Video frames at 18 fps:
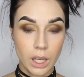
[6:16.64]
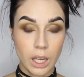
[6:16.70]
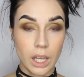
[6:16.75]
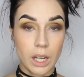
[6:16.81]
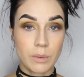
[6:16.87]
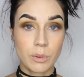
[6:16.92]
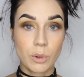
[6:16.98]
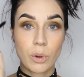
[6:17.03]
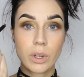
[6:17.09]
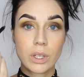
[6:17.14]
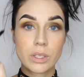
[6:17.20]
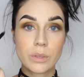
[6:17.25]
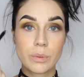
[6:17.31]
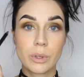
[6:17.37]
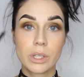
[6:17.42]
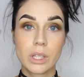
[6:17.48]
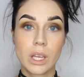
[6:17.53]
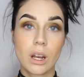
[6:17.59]
And I'm going
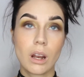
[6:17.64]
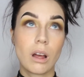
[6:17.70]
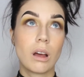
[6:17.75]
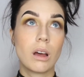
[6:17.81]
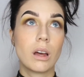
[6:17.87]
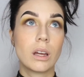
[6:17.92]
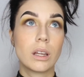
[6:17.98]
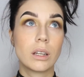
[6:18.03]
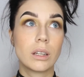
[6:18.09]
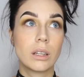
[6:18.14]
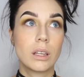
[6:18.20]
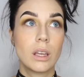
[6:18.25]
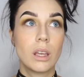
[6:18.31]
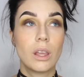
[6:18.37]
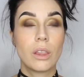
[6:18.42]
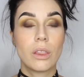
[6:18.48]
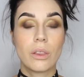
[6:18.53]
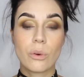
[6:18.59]
to put that on
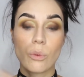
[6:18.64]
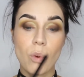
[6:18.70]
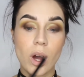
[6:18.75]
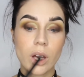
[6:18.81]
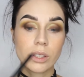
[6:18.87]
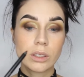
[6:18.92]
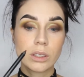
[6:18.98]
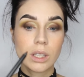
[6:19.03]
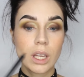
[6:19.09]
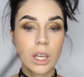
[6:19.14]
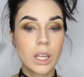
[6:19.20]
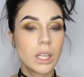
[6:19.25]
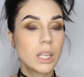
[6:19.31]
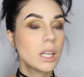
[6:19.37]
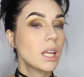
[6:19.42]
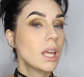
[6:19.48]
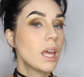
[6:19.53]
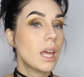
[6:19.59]
the
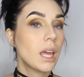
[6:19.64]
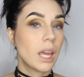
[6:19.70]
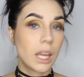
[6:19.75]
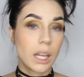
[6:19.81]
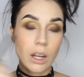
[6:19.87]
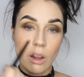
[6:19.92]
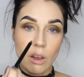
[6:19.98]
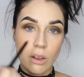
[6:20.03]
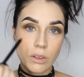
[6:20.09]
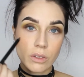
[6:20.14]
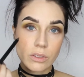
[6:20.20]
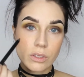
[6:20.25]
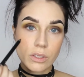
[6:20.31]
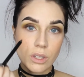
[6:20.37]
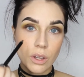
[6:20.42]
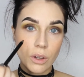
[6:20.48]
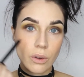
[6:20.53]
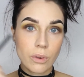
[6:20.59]
waterline and
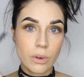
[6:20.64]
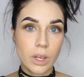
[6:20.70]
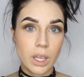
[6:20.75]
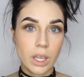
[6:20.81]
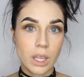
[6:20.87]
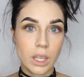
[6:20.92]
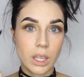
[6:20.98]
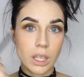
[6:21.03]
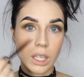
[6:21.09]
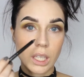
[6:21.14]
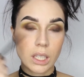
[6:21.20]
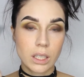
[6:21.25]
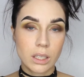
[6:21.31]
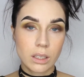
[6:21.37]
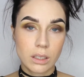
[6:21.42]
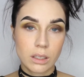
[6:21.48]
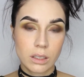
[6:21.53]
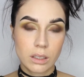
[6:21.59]
also
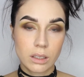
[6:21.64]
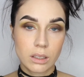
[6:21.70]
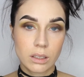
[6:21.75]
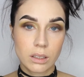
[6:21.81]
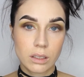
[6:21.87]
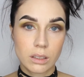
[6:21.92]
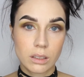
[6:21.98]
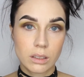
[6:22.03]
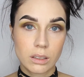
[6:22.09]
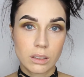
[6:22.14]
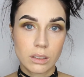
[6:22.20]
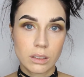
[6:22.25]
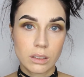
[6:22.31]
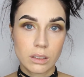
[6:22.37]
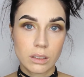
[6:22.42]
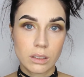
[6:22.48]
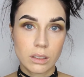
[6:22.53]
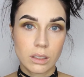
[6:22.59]
in
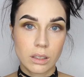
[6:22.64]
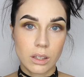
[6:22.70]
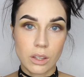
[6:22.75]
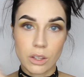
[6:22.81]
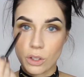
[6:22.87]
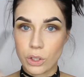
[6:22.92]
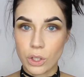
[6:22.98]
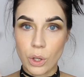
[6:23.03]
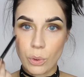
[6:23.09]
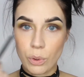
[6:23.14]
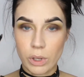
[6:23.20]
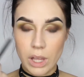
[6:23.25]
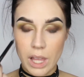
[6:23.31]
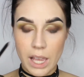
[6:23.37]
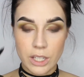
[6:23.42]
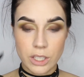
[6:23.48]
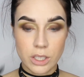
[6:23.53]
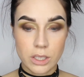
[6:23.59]
the lower
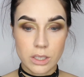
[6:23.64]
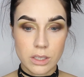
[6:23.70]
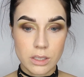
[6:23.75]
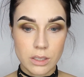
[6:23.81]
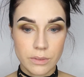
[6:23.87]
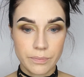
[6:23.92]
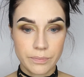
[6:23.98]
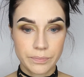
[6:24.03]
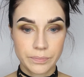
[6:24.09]
lashes.